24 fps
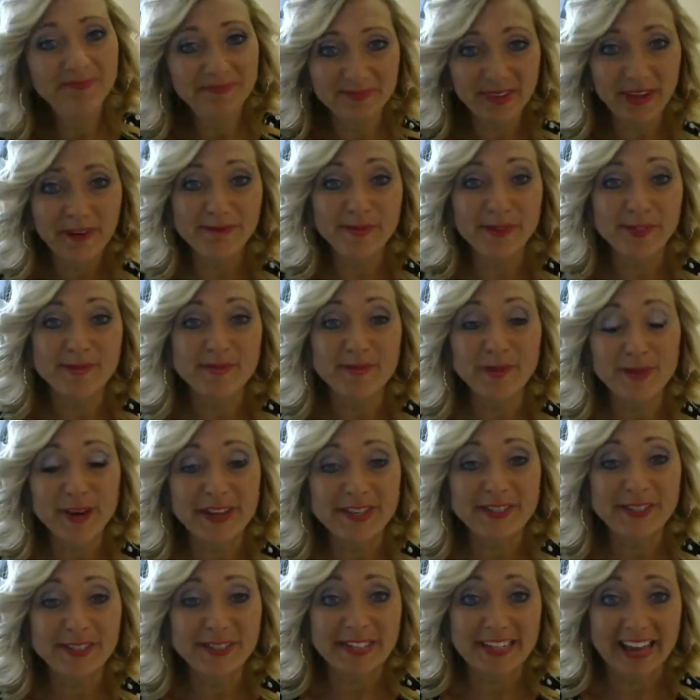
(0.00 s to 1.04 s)
left for the
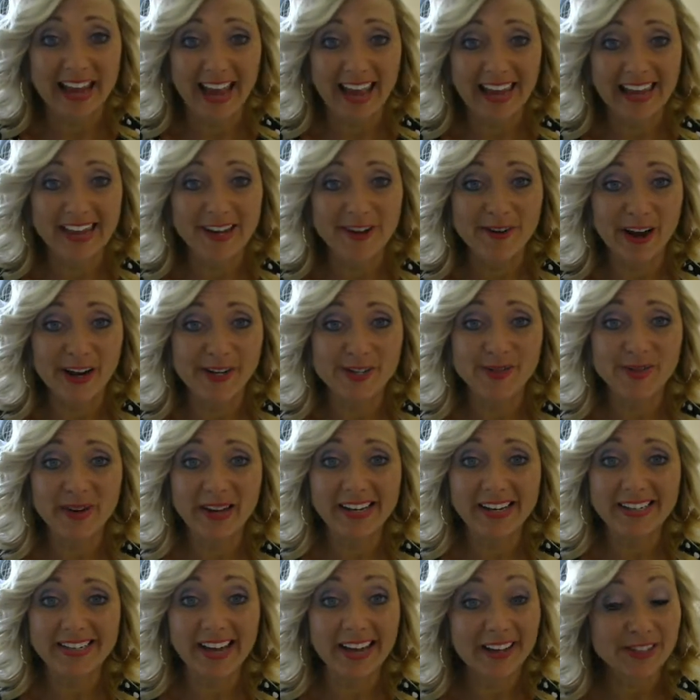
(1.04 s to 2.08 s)
Marines today. He
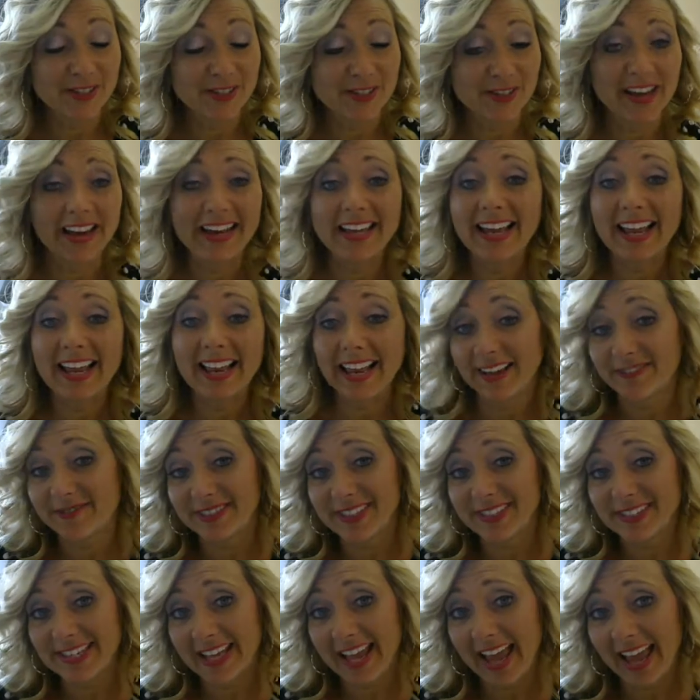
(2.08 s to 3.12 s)
graduated yesterday and he
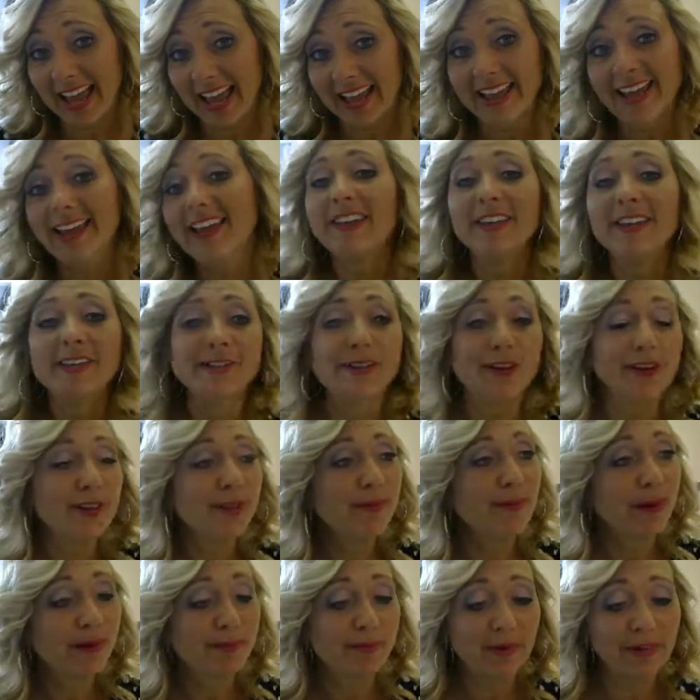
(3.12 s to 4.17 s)
left today. So
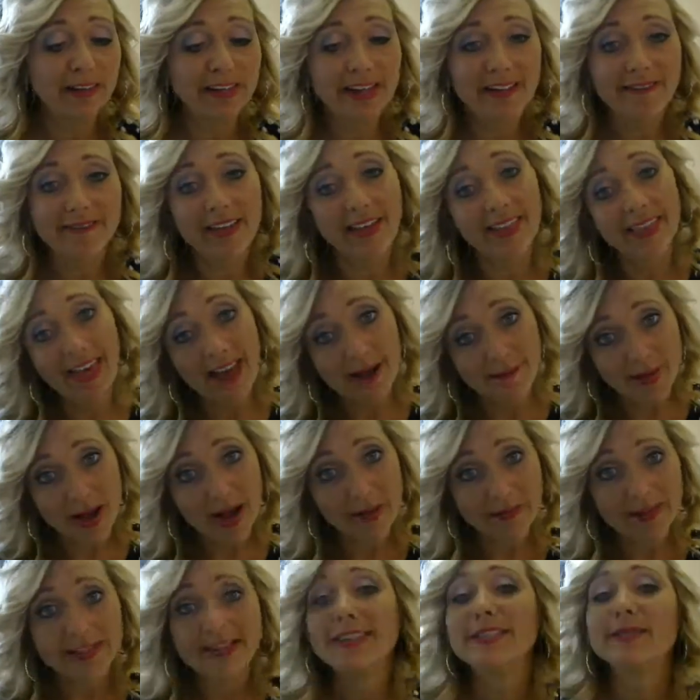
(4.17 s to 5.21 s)
you better believe that that
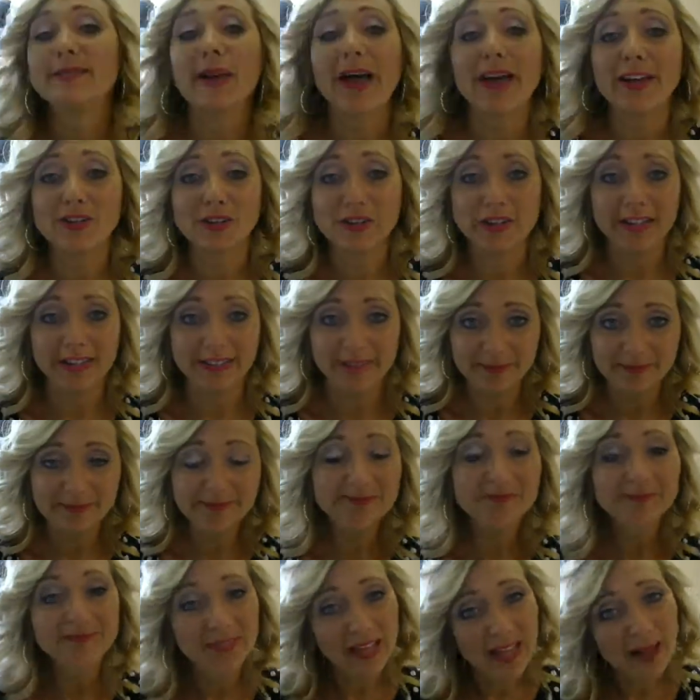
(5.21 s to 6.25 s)
mama is passionate
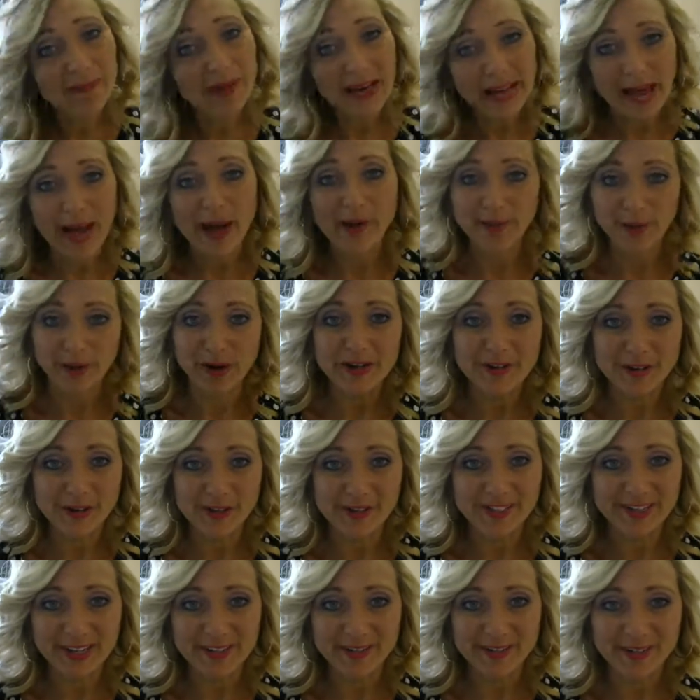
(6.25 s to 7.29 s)
about
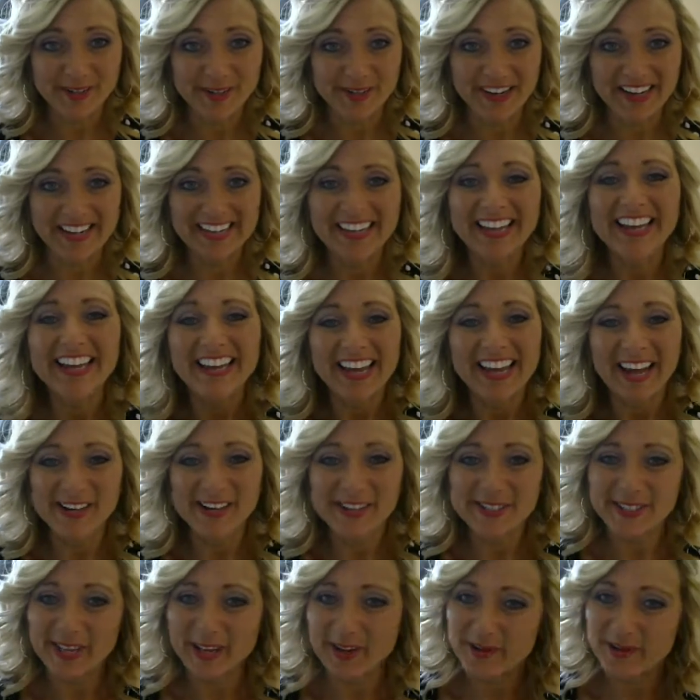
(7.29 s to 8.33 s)
Operation Sunscreen. And
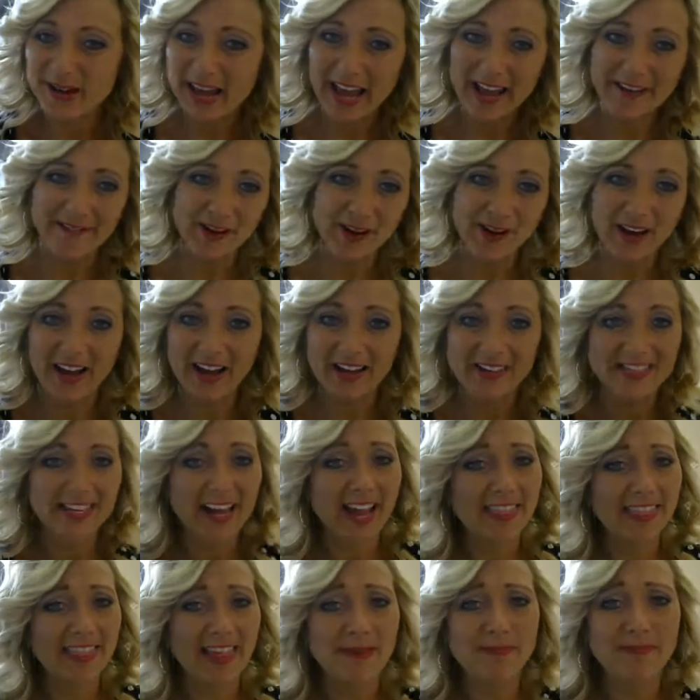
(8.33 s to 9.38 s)
so we have our
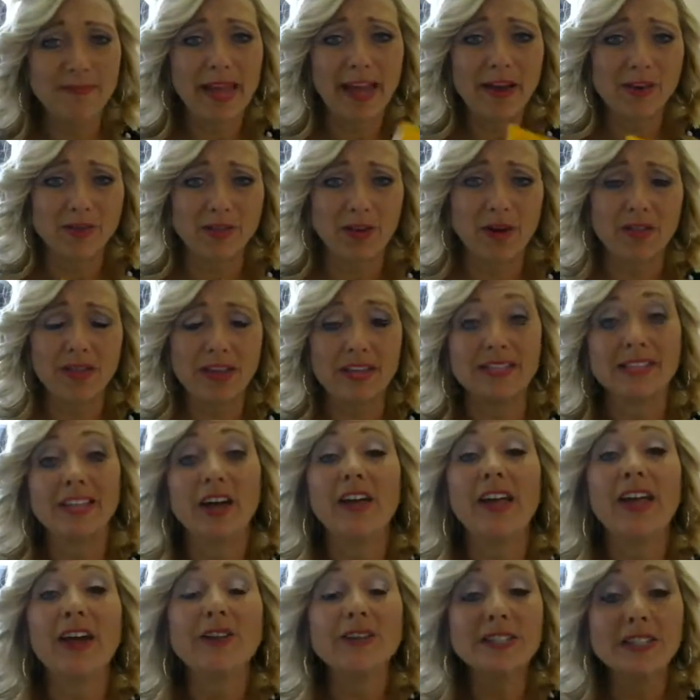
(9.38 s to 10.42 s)
contact that mails all these.
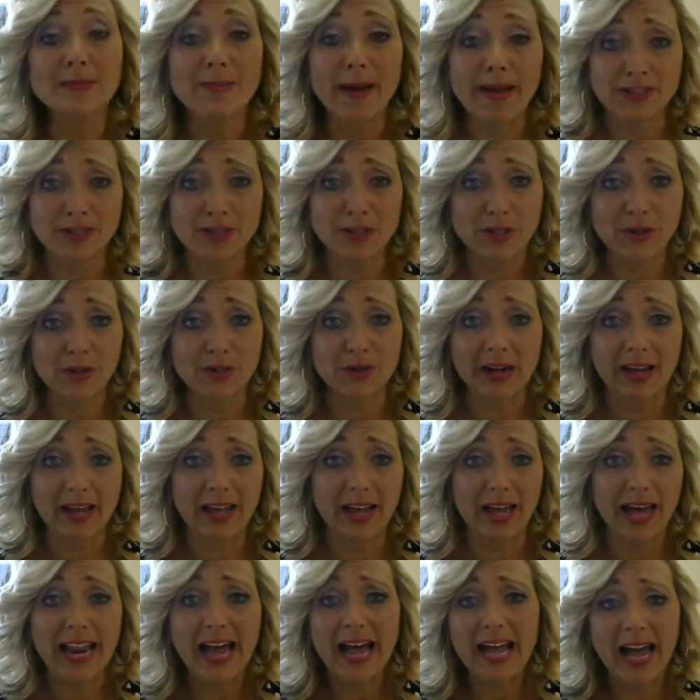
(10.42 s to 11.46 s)
Now here's the best story.
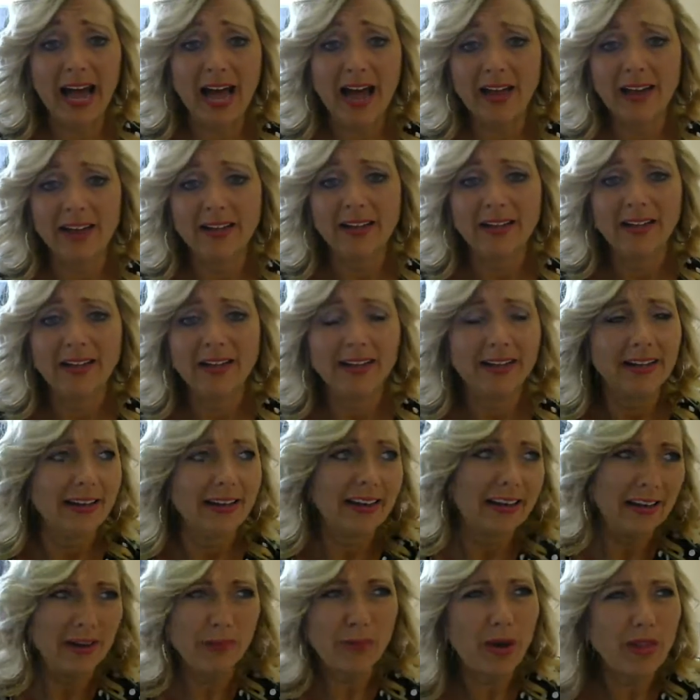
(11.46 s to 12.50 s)
And I
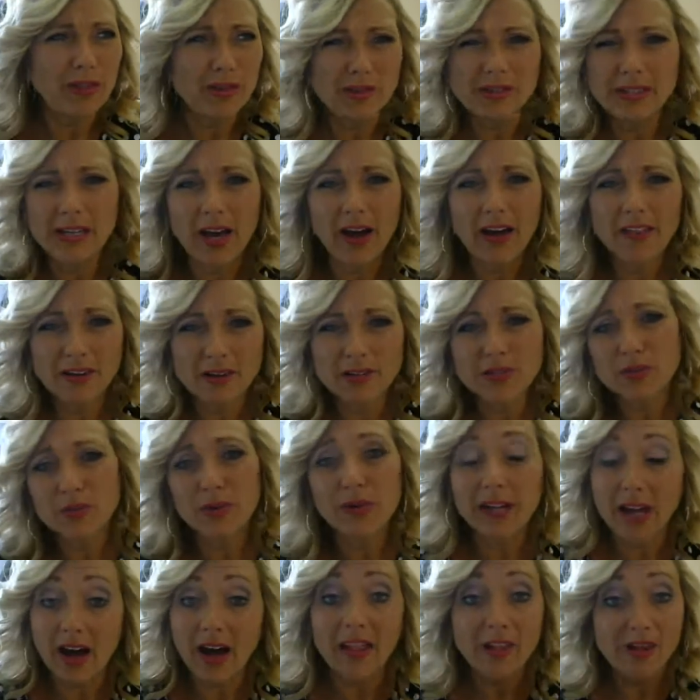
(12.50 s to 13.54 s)
whether you tell this
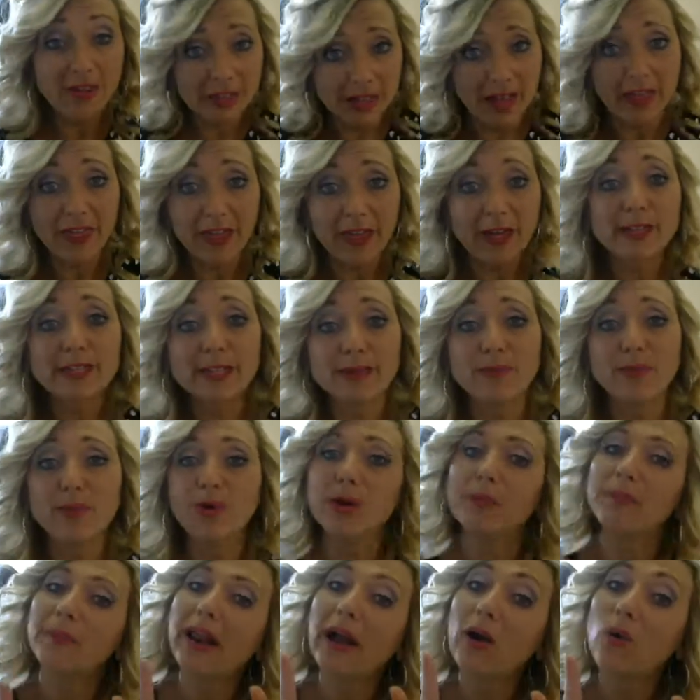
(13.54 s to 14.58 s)
story to others, I think is
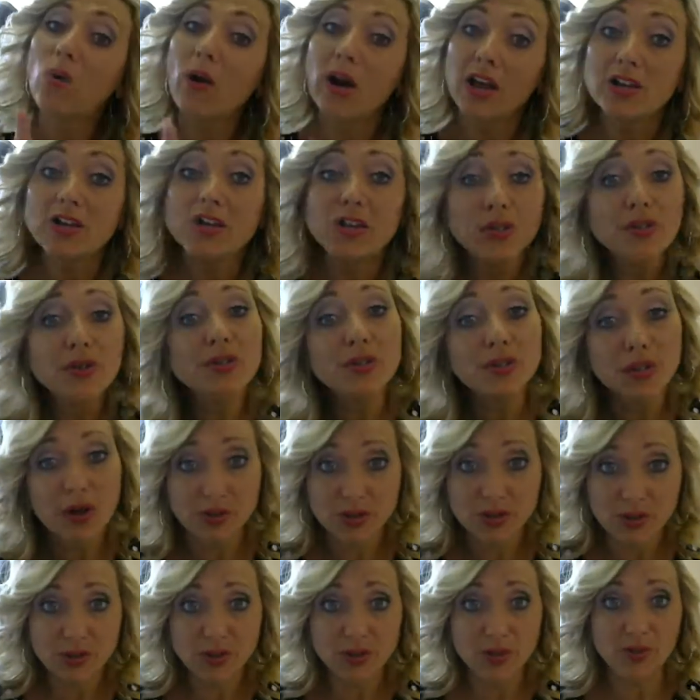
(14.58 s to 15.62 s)
important, but I want you to
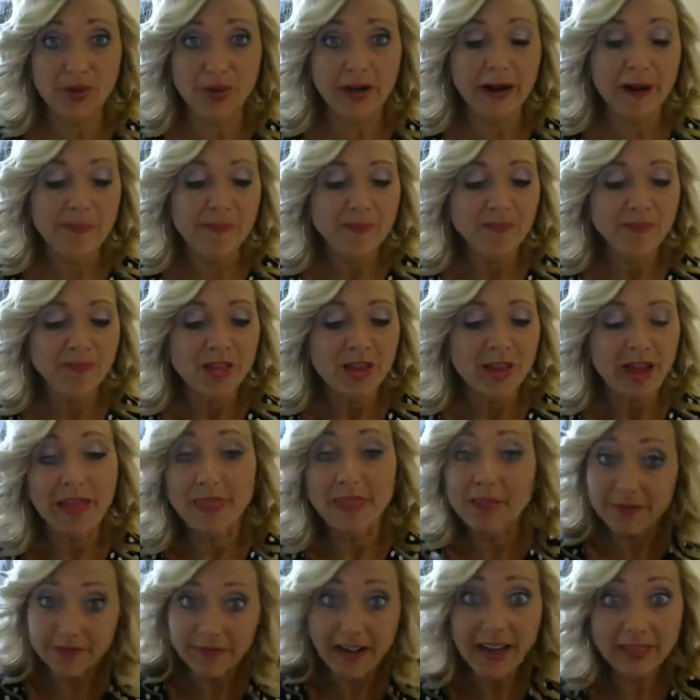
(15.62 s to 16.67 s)
know the story.
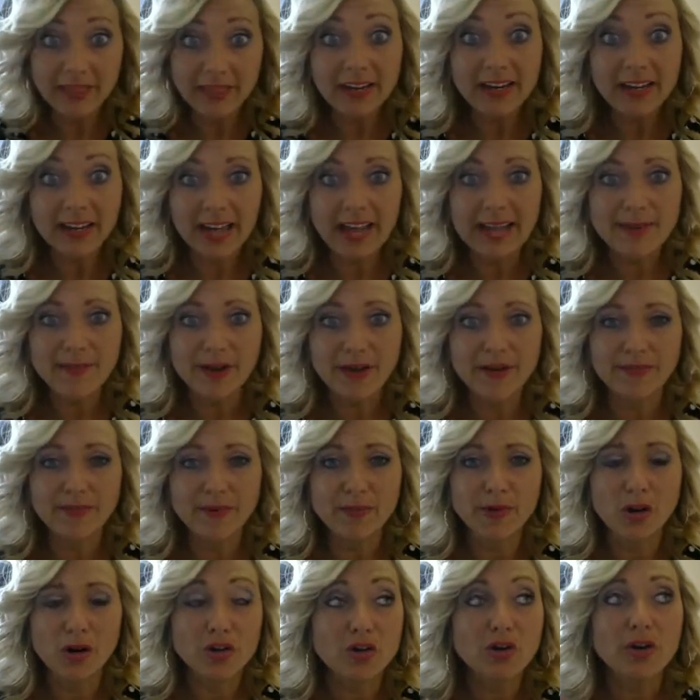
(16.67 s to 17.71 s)
And the fact that it came here
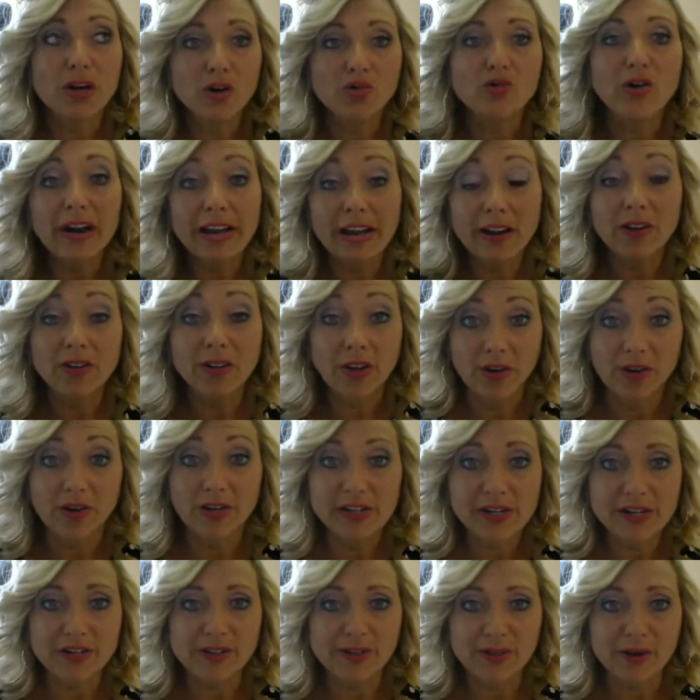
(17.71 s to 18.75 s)
from our unit right here
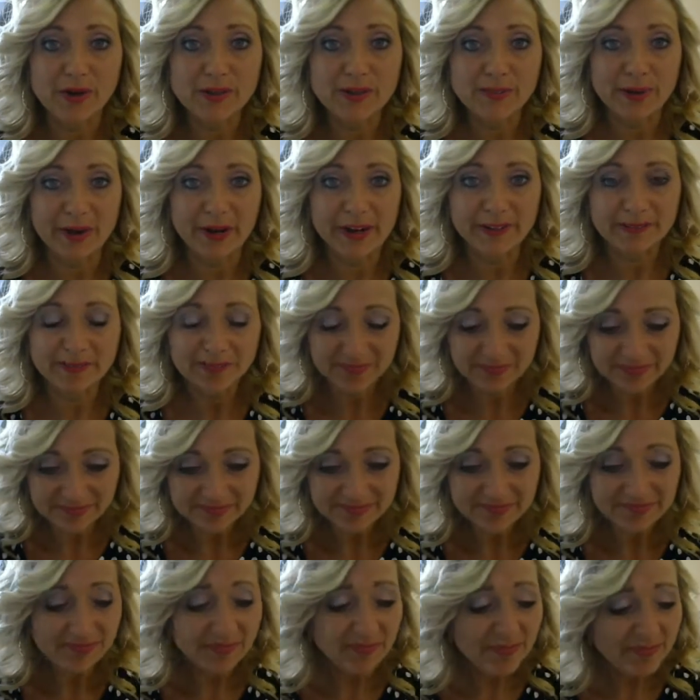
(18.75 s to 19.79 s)
locally in Salisbury.
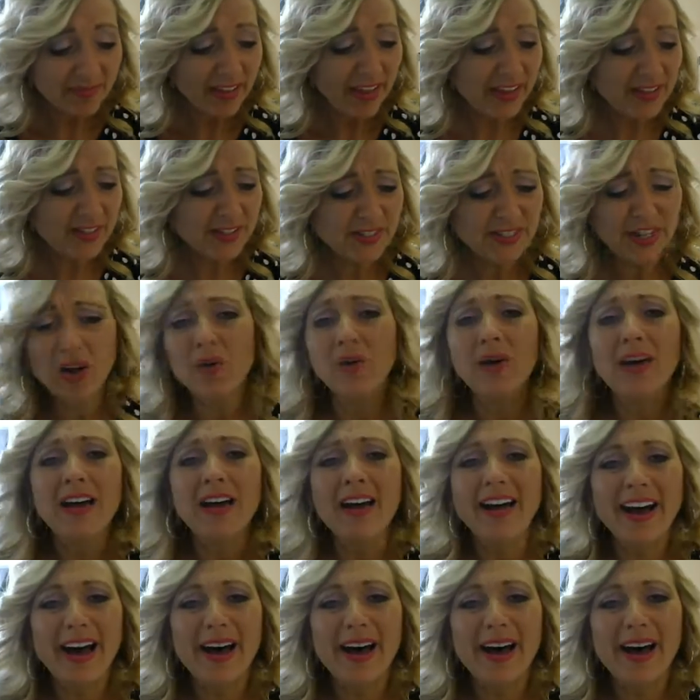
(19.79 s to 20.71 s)
And so